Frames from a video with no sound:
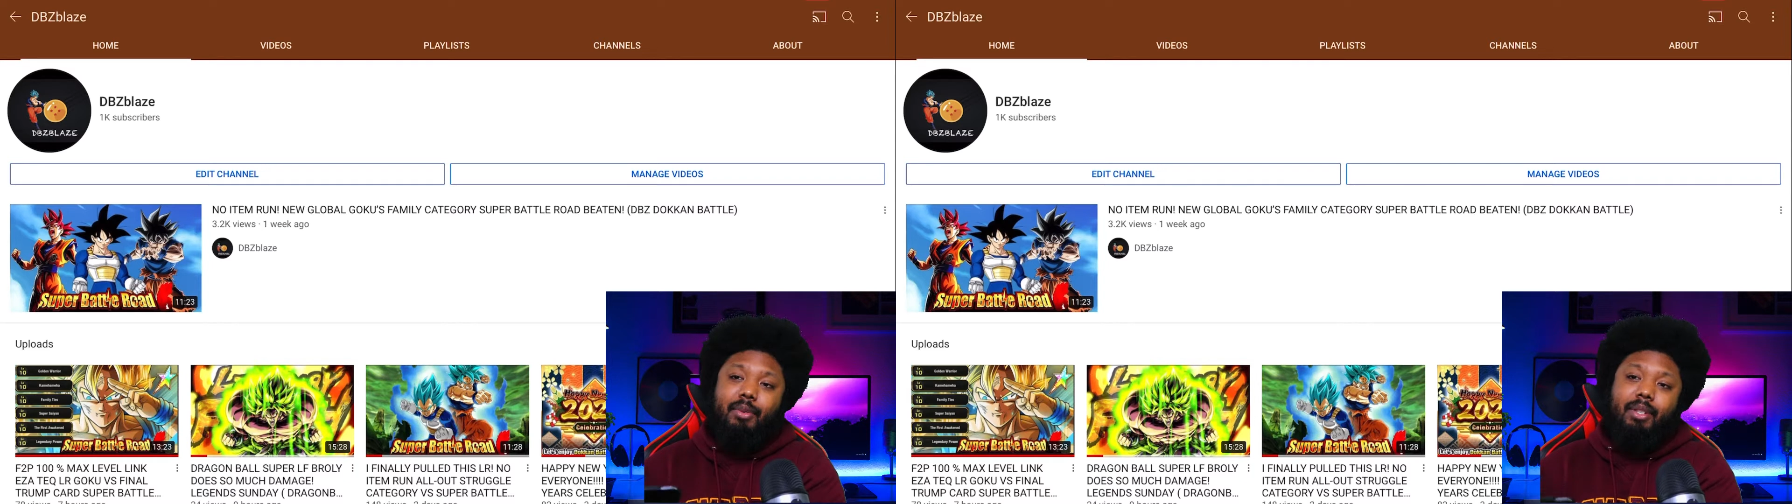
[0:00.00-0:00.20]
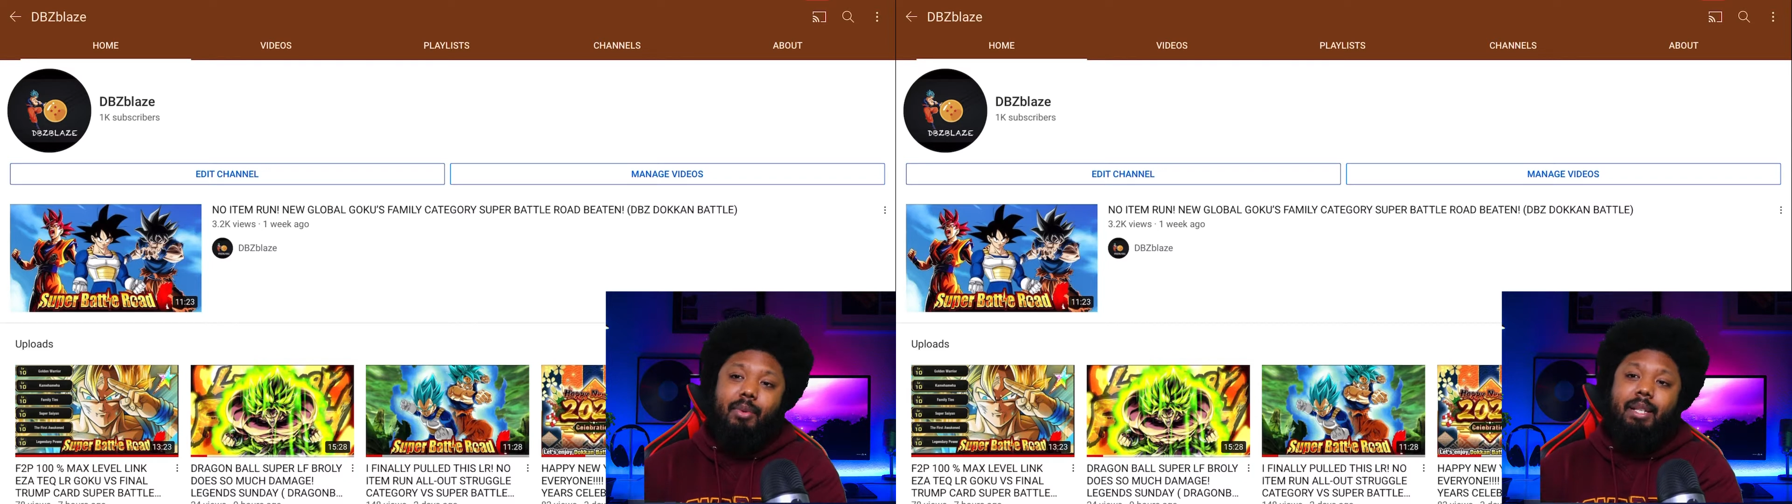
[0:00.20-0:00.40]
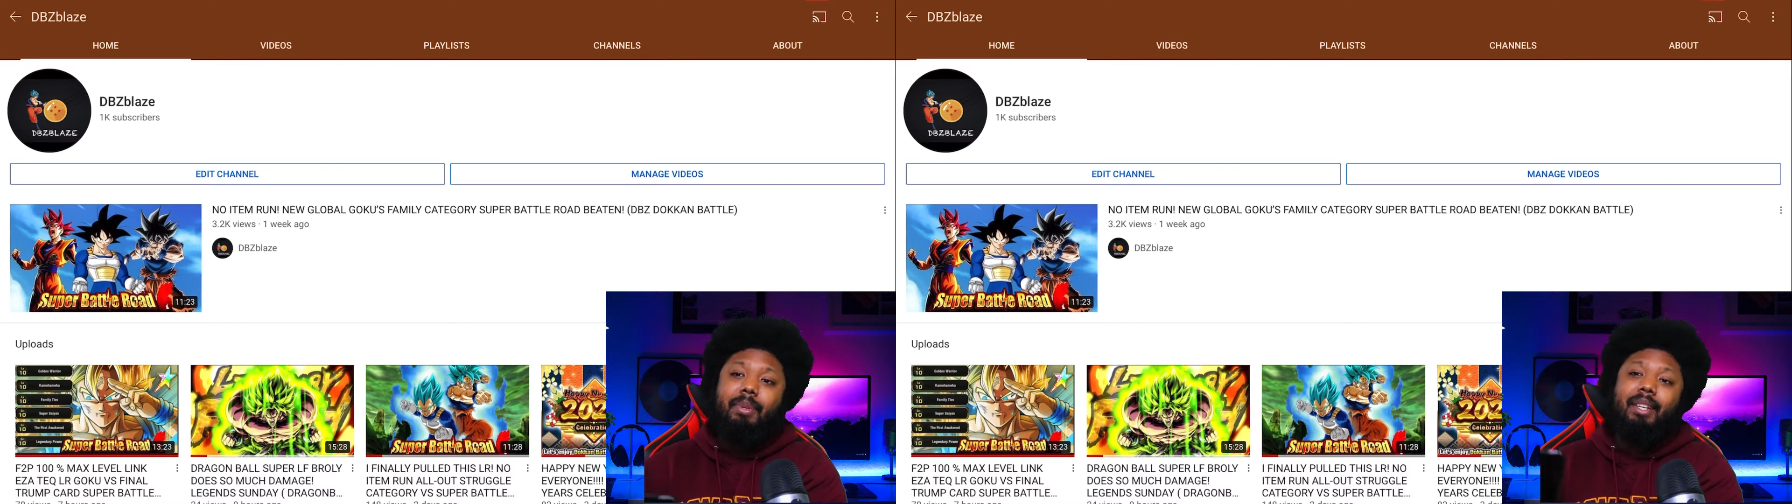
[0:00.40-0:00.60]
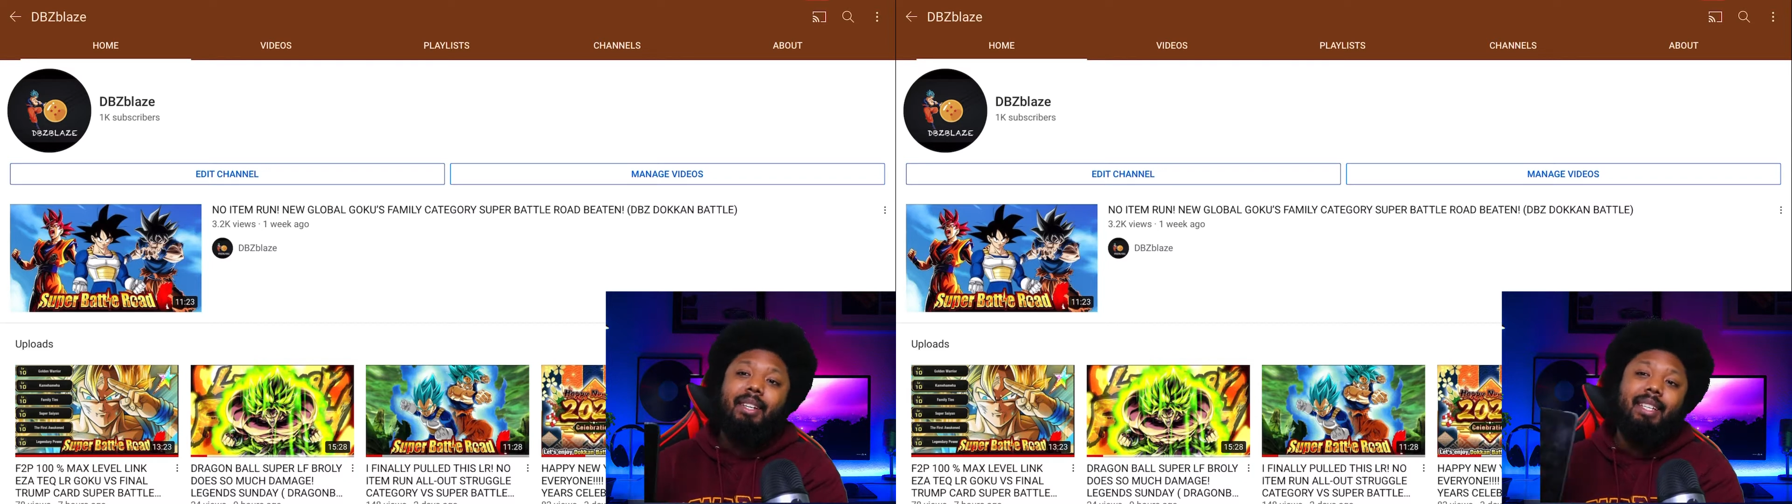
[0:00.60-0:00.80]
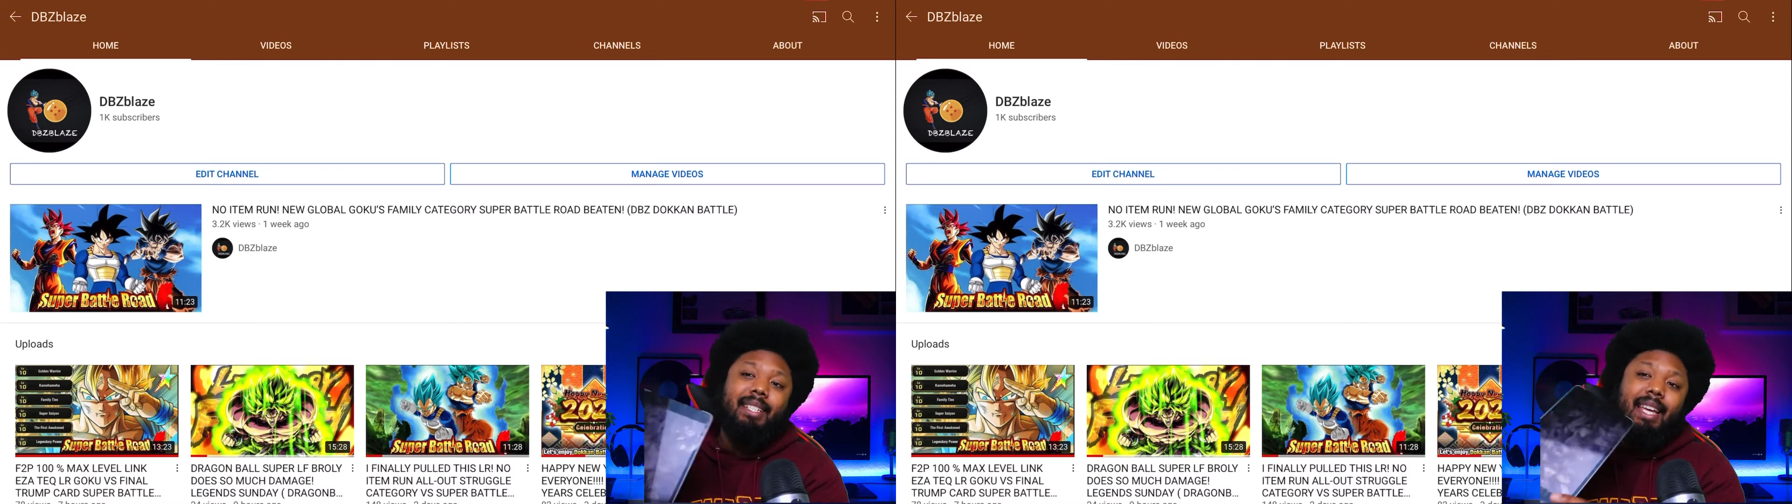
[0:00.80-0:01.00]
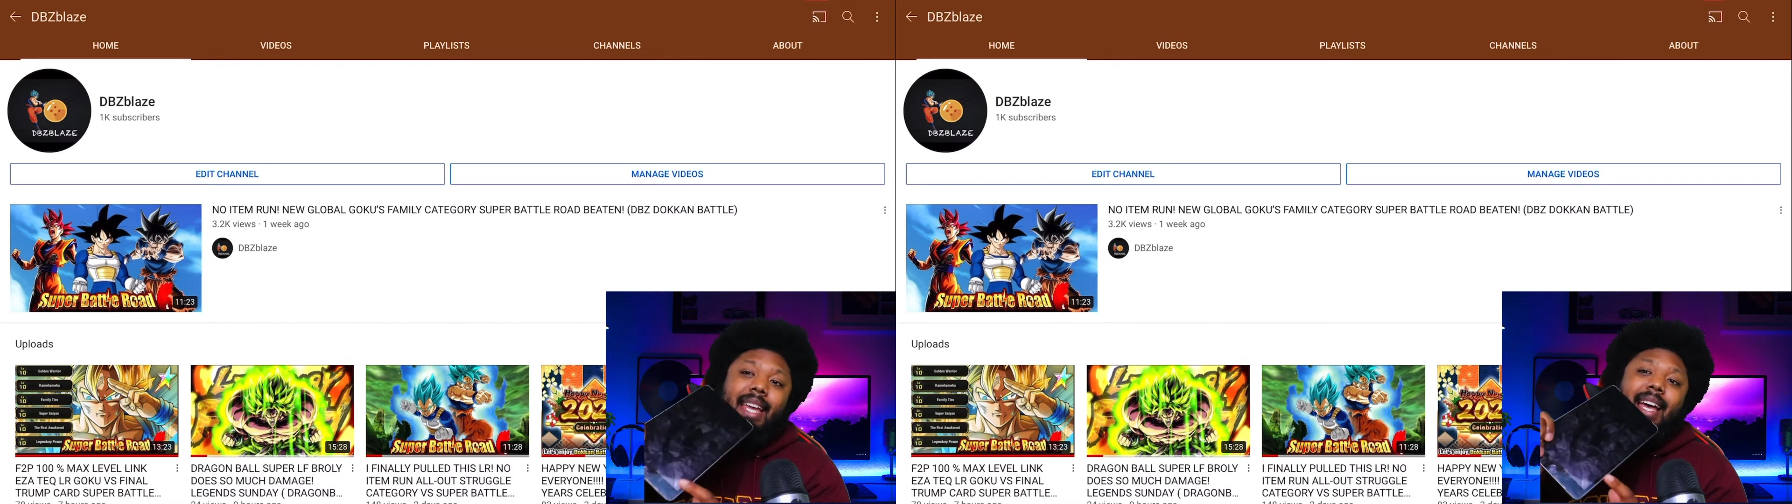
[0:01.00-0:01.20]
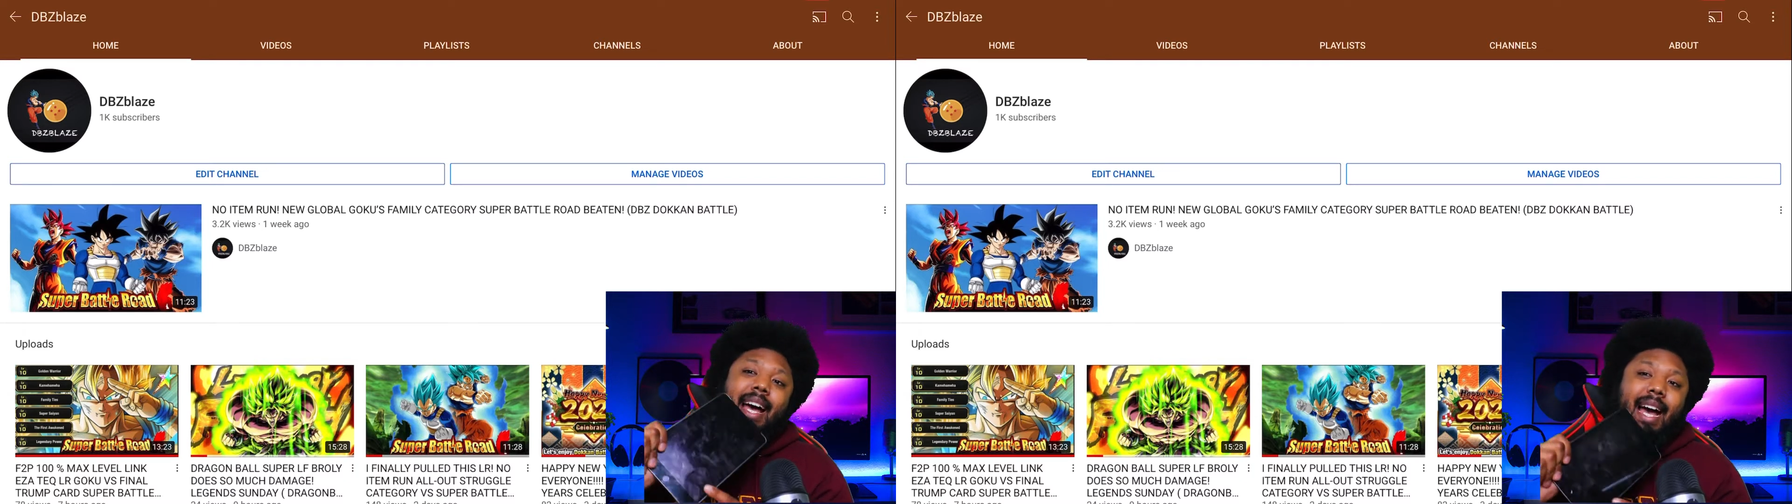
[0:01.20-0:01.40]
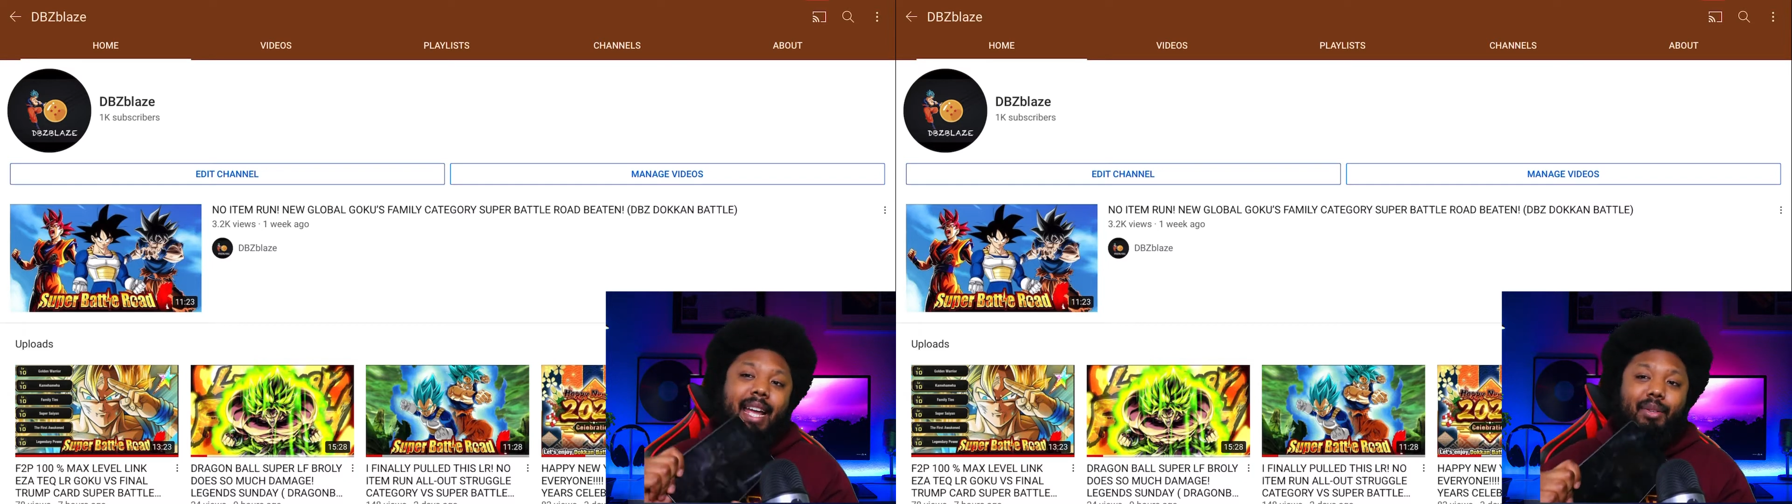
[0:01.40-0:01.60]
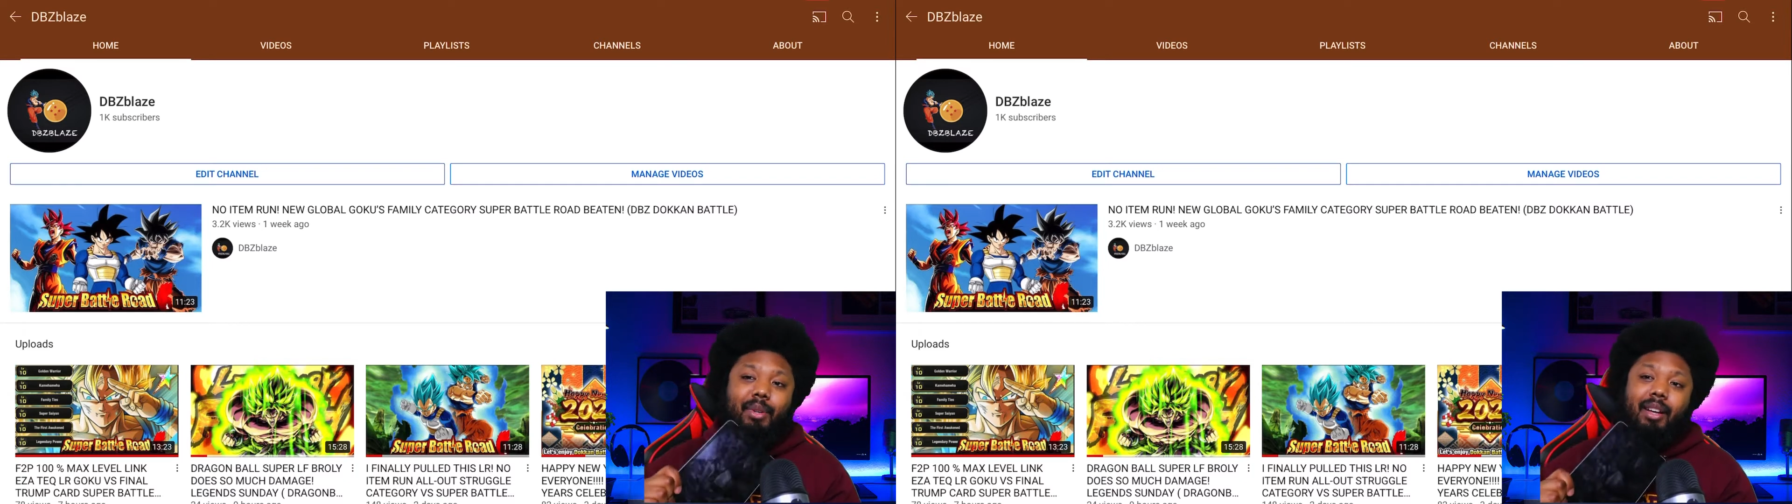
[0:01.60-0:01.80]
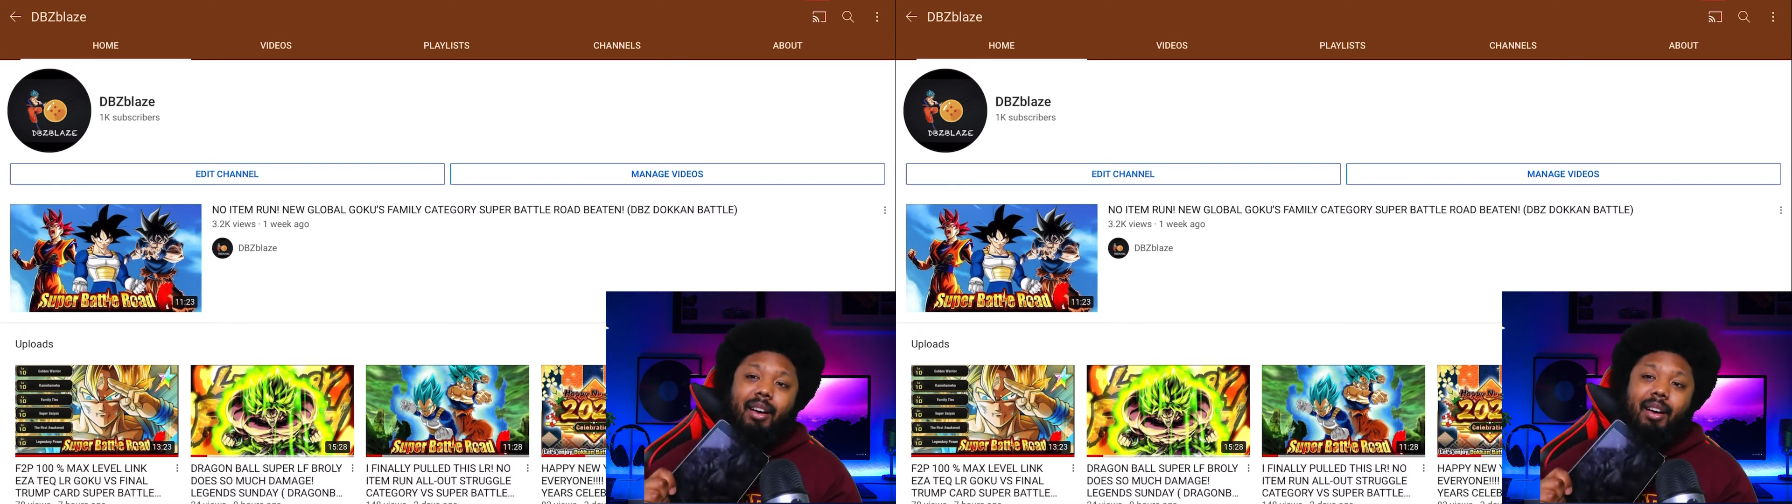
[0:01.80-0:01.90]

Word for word: Reason why is because I do it